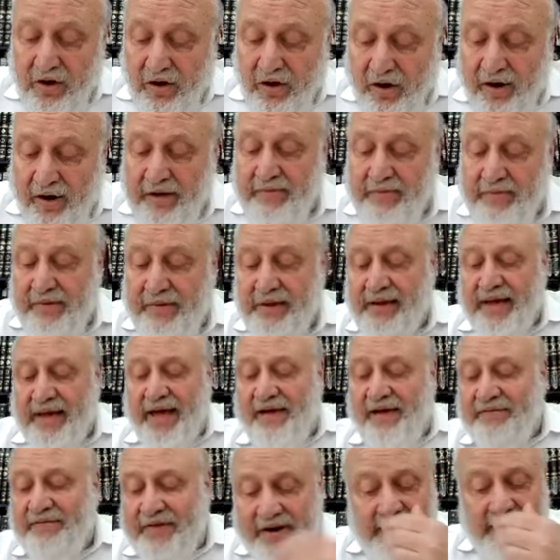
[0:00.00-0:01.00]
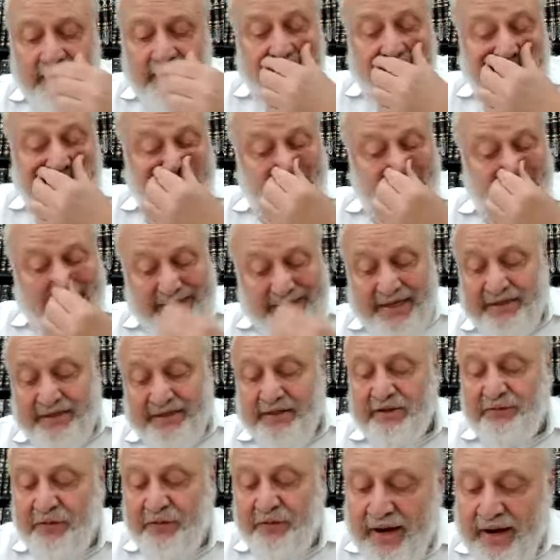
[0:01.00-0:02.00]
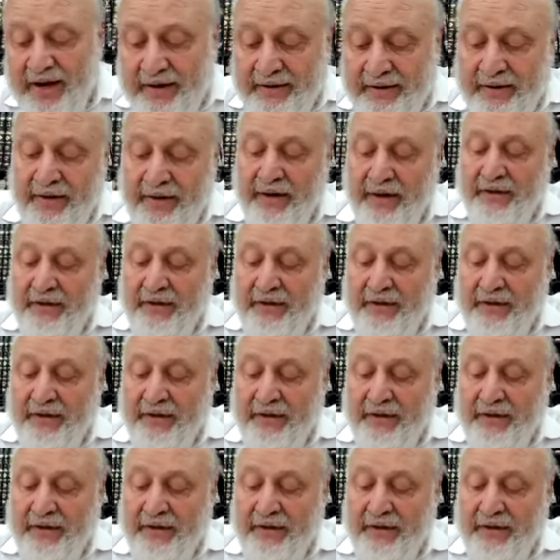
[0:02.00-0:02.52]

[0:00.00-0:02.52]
Somebody says to his friend,